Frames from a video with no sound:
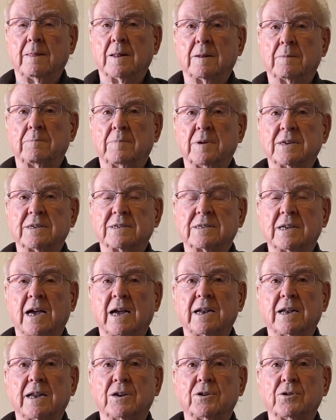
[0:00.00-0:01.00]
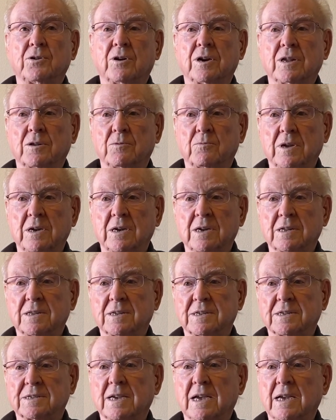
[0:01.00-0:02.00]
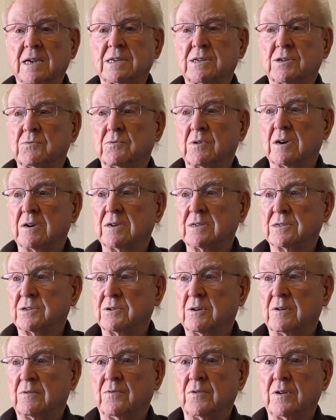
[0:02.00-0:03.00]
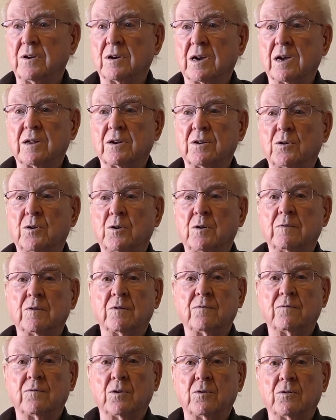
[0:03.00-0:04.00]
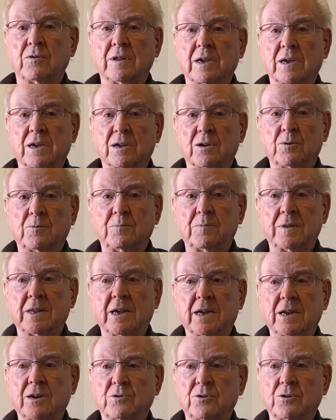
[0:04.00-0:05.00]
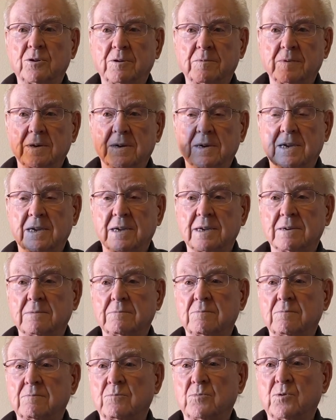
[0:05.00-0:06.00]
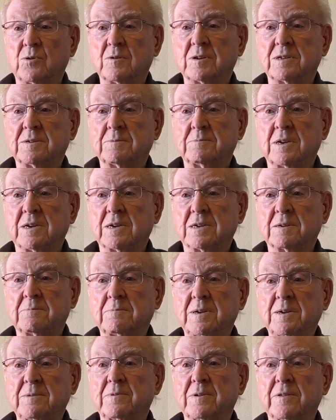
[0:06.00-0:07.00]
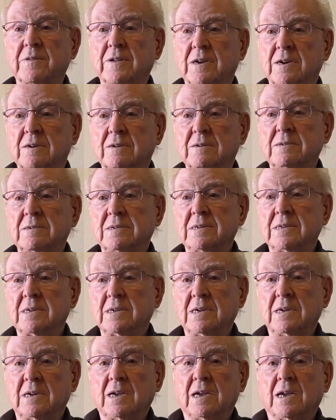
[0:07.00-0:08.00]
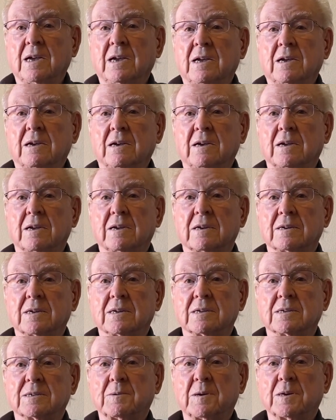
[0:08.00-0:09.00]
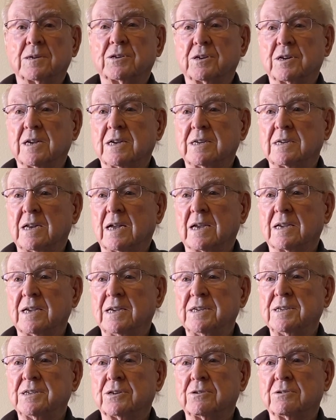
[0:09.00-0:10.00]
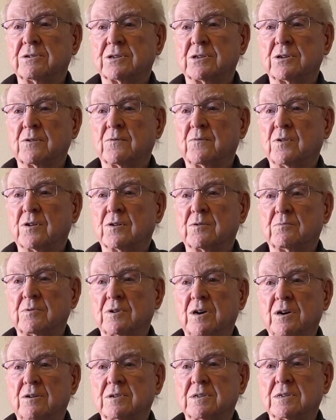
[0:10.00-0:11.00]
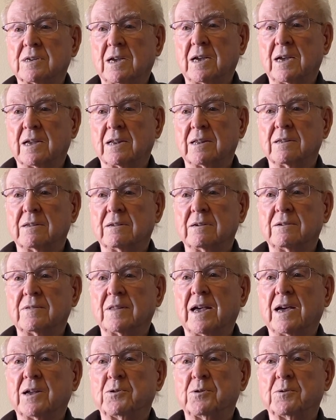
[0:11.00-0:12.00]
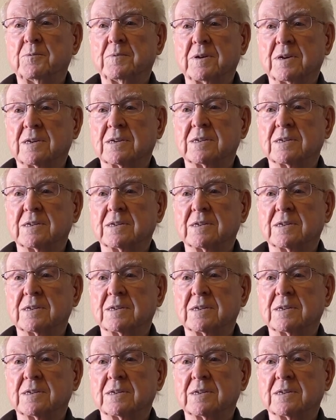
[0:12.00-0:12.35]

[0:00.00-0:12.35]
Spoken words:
big sliding door that went into the sanctuary, so if we got an overflow, they could open that door to get more people there. And special days like Easter and so forth, we always had that open.